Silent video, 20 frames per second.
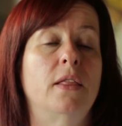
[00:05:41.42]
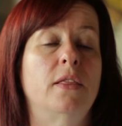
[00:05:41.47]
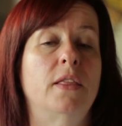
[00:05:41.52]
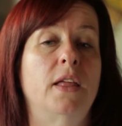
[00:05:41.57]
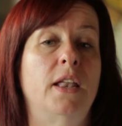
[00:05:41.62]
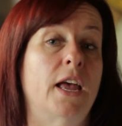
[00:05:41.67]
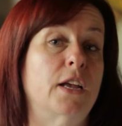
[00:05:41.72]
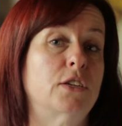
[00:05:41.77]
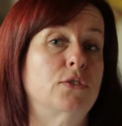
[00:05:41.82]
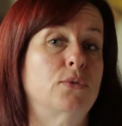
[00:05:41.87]
The
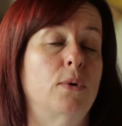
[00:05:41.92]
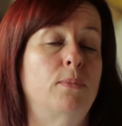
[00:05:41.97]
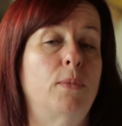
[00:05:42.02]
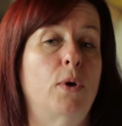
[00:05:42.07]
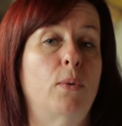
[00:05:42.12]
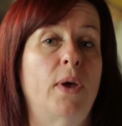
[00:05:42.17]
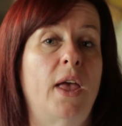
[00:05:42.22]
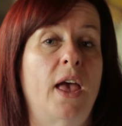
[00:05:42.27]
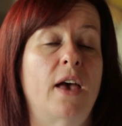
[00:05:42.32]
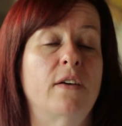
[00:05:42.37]
next room
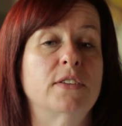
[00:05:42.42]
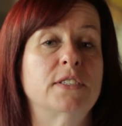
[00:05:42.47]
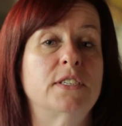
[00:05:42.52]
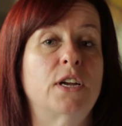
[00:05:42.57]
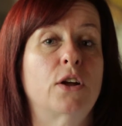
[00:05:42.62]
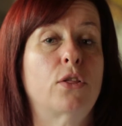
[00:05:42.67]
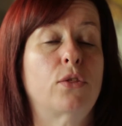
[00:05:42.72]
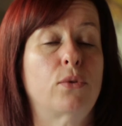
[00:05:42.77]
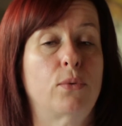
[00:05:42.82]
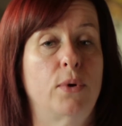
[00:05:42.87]
that we have is
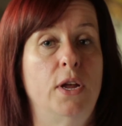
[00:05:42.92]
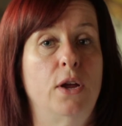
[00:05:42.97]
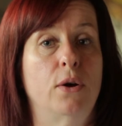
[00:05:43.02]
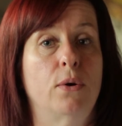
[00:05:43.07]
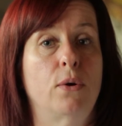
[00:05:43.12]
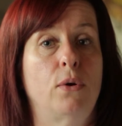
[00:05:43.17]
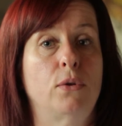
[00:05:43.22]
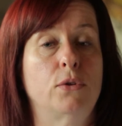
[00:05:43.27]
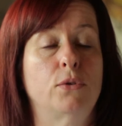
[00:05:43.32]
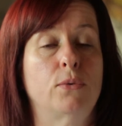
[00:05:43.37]
our
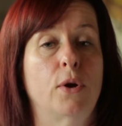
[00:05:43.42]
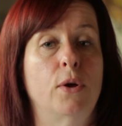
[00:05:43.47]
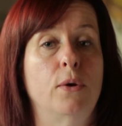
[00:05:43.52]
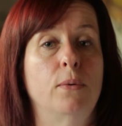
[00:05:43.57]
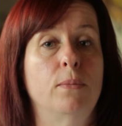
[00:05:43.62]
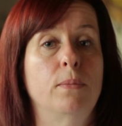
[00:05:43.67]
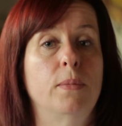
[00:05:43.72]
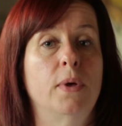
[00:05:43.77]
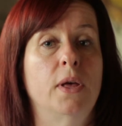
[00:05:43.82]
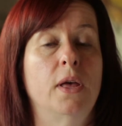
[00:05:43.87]
3-year-old
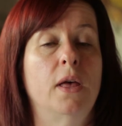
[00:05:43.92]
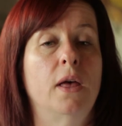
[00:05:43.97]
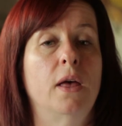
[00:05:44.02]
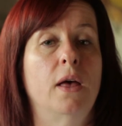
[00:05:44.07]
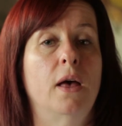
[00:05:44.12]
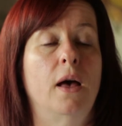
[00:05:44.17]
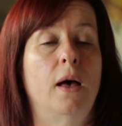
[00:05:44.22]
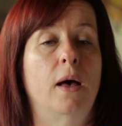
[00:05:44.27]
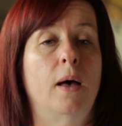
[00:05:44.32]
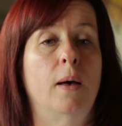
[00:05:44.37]
room.
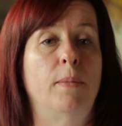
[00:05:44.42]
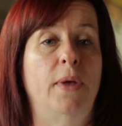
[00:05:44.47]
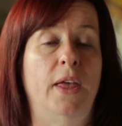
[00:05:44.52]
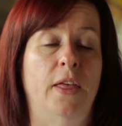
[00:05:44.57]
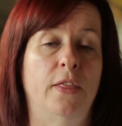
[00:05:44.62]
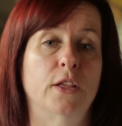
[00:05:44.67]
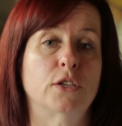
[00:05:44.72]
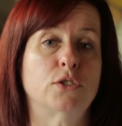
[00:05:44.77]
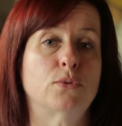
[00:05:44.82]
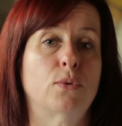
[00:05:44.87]

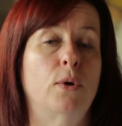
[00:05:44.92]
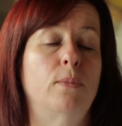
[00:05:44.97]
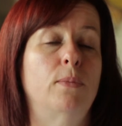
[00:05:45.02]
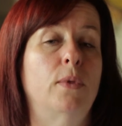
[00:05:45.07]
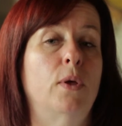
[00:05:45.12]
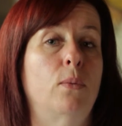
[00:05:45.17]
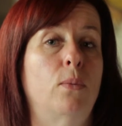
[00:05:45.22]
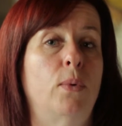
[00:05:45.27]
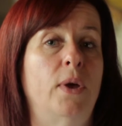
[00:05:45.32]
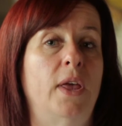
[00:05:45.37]
In this
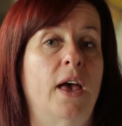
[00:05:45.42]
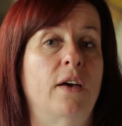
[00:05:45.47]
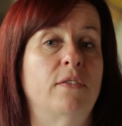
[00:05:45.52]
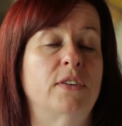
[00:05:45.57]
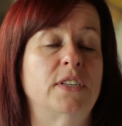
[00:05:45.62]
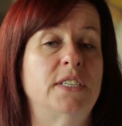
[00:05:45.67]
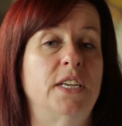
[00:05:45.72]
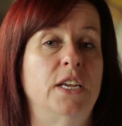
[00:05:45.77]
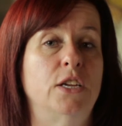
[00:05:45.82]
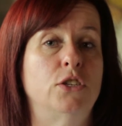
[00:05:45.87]
room we have
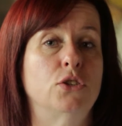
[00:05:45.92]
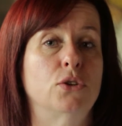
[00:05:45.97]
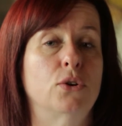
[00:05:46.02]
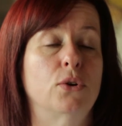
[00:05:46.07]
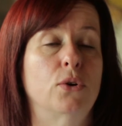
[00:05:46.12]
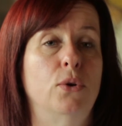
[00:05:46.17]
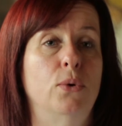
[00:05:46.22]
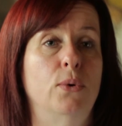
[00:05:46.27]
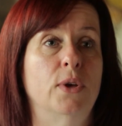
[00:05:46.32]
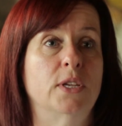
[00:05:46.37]
a teacher
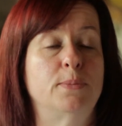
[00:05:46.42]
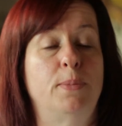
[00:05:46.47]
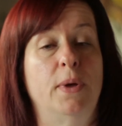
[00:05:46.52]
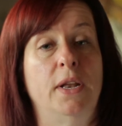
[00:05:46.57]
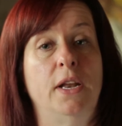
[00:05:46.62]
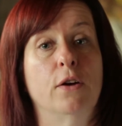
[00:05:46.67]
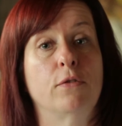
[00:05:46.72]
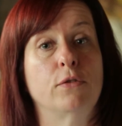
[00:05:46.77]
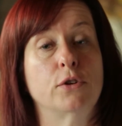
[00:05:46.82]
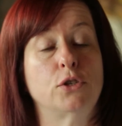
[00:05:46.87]
who has
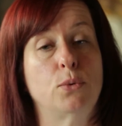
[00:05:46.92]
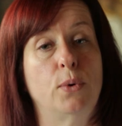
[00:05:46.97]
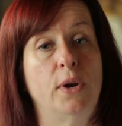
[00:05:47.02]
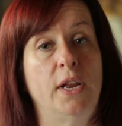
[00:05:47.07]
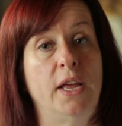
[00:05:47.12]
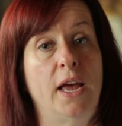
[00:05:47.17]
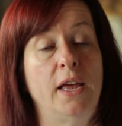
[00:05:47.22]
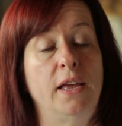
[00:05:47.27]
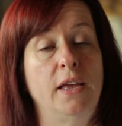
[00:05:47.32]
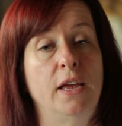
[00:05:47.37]
been here for
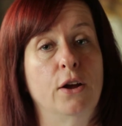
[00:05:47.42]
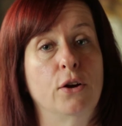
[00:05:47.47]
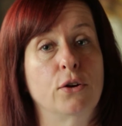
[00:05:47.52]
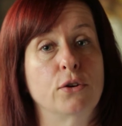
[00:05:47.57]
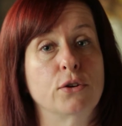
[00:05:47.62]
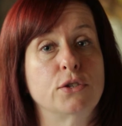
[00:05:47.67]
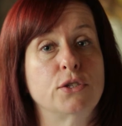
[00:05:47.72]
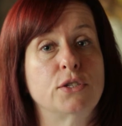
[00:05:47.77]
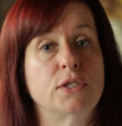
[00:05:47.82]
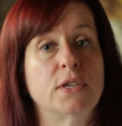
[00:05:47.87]
28
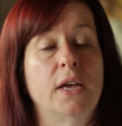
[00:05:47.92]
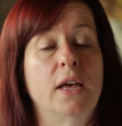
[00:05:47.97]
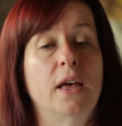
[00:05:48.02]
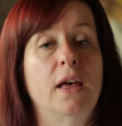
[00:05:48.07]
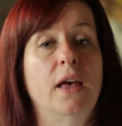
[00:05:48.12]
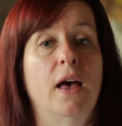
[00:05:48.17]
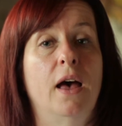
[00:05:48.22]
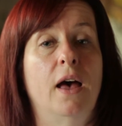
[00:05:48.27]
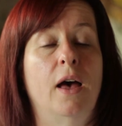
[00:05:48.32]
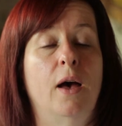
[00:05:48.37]
years.
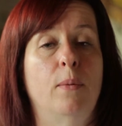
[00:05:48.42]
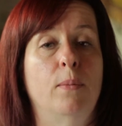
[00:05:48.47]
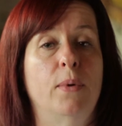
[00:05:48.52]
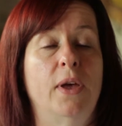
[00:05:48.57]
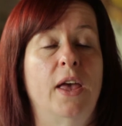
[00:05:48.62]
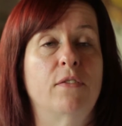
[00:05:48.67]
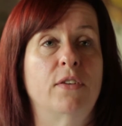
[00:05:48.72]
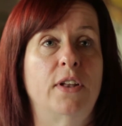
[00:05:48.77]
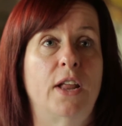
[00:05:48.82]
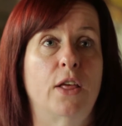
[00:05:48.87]

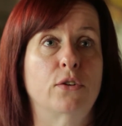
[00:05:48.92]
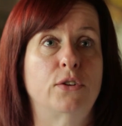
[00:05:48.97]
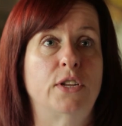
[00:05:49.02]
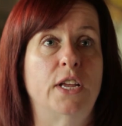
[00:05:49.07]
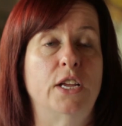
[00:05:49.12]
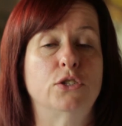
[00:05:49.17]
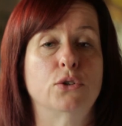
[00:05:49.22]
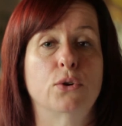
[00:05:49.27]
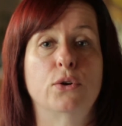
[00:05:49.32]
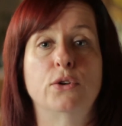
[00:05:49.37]
We have another
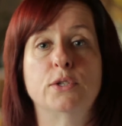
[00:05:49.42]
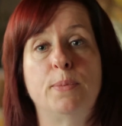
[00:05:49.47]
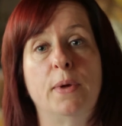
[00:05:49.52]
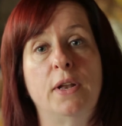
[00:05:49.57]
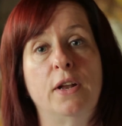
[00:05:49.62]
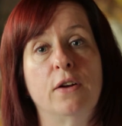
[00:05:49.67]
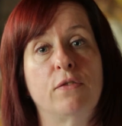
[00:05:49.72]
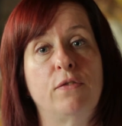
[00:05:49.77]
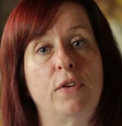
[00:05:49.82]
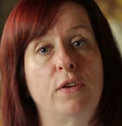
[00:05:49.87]
teacher who's
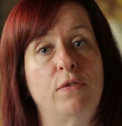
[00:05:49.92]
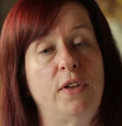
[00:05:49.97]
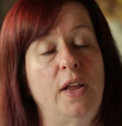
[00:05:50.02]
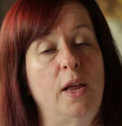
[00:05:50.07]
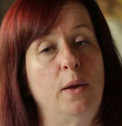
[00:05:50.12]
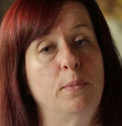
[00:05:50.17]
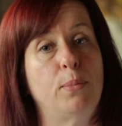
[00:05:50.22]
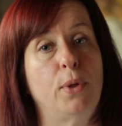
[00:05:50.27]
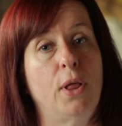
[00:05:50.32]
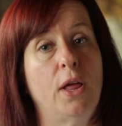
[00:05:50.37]
been here
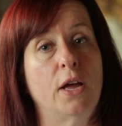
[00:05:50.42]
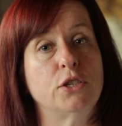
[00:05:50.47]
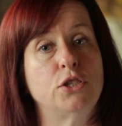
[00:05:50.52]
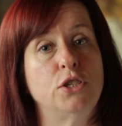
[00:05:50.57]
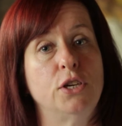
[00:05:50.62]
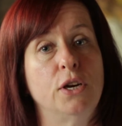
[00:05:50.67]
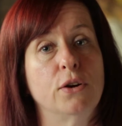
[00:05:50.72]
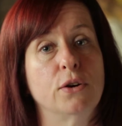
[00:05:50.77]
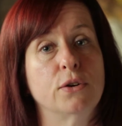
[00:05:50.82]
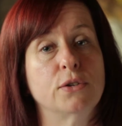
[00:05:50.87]

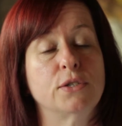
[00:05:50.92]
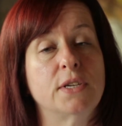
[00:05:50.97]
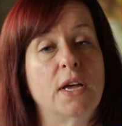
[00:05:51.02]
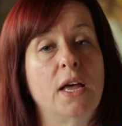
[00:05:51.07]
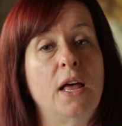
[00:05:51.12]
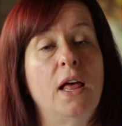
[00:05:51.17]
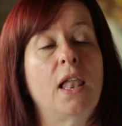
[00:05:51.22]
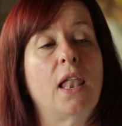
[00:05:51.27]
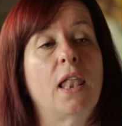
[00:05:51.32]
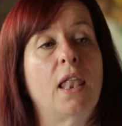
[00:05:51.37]
15+ years.
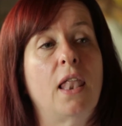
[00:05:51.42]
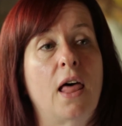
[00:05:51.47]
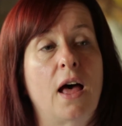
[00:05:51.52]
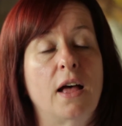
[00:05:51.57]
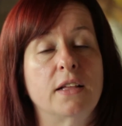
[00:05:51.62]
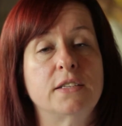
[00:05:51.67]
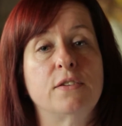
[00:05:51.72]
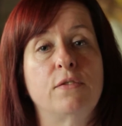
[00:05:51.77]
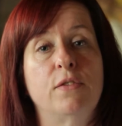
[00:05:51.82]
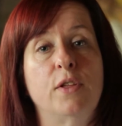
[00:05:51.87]

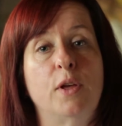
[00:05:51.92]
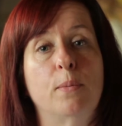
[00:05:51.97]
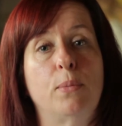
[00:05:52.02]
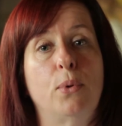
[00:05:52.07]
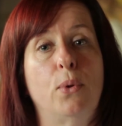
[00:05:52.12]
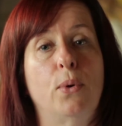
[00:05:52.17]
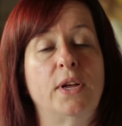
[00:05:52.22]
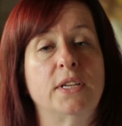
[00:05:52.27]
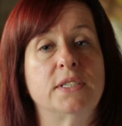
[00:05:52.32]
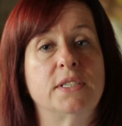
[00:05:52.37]
Lots of the
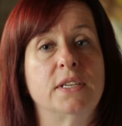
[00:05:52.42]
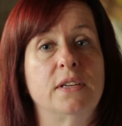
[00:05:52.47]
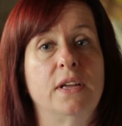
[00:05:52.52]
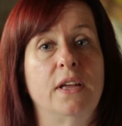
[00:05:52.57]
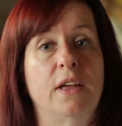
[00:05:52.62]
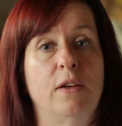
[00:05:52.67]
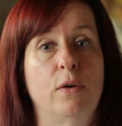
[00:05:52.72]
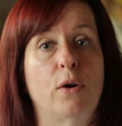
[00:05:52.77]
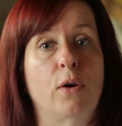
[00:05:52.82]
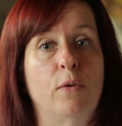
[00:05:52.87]
employees
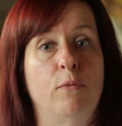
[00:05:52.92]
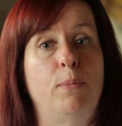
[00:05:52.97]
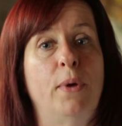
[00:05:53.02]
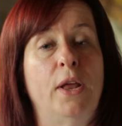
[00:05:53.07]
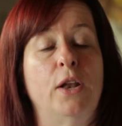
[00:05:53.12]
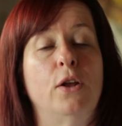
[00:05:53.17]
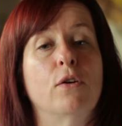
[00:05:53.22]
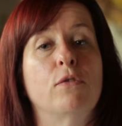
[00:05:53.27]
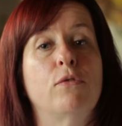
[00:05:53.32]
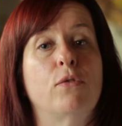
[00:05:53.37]
have
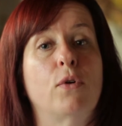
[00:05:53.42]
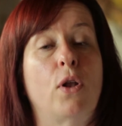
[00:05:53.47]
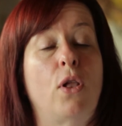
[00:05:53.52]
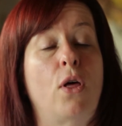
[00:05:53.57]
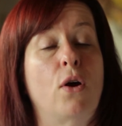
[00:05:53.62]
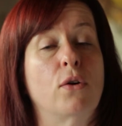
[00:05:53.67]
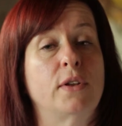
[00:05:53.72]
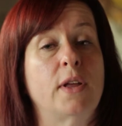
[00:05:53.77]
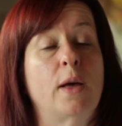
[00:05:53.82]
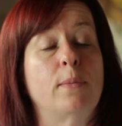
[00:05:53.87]
been here for a
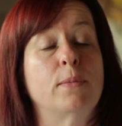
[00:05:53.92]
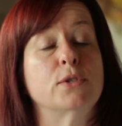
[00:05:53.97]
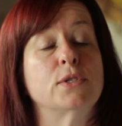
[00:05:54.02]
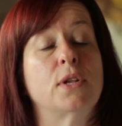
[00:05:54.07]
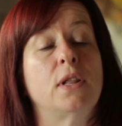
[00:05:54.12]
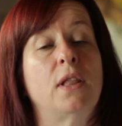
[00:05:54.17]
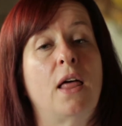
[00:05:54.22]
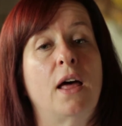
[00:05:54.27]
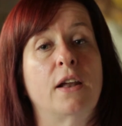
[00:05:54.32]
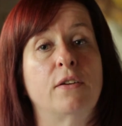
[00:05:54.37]
long time. There's
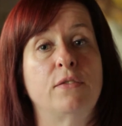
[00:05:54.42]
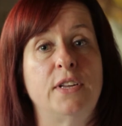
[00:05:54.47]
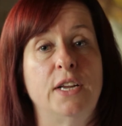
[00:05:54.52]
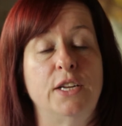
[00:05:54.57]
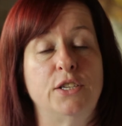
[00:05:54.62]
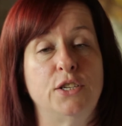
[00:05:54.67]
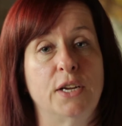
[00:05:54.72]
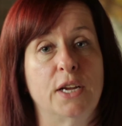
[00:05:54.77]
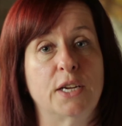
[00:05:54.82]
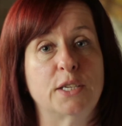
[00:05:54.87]
a lot of
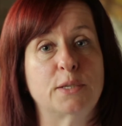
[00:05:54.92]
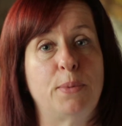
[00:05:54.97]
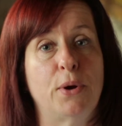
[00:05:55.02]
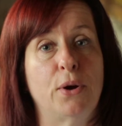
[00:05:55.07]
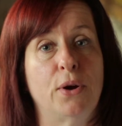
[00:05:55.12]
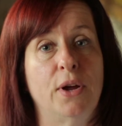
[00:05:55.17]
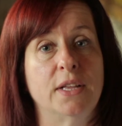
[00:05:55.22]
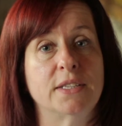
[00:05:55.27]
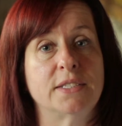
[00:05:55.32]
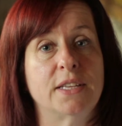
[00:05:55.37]
teaching
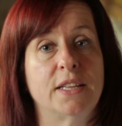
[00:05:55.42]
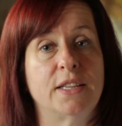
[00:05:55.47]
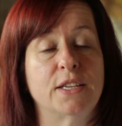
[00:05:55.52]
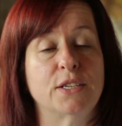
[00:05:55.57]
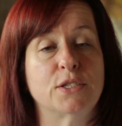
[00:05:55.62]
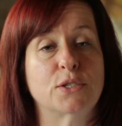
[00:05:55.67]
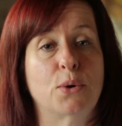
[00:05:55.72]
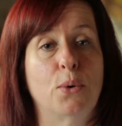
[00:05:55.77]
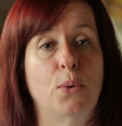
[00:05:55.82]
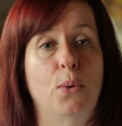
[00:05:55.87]
experience at
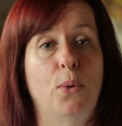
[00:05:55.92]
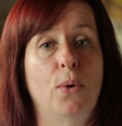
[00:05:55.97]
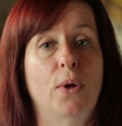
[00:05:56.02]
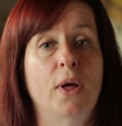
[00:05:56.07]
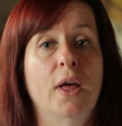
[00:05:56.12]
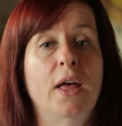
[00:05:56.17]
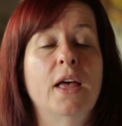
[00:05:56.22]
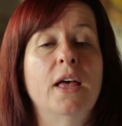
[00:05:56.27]
this school.